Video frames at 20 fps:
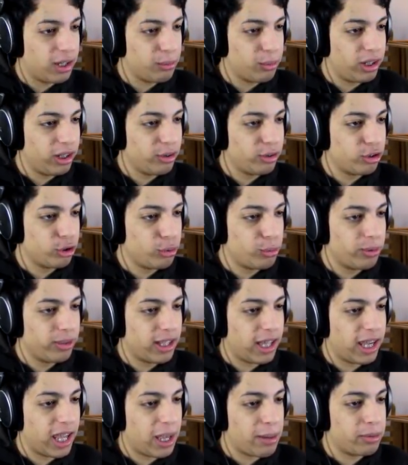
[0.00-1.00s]
Son, what are you doing
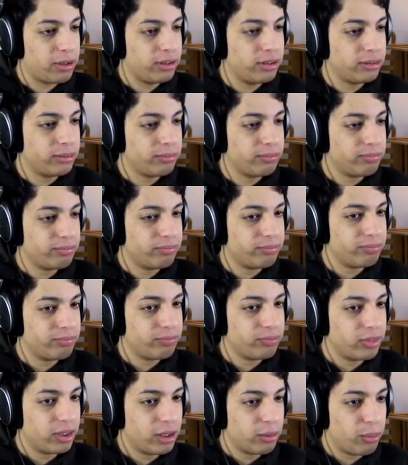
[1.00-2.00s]
with that hammer?
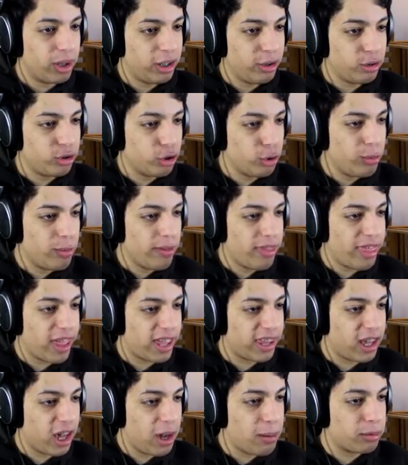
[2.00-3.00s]
What are you doing with
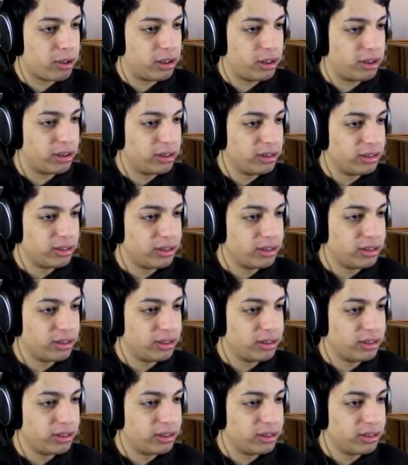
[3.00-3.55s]
that hammer?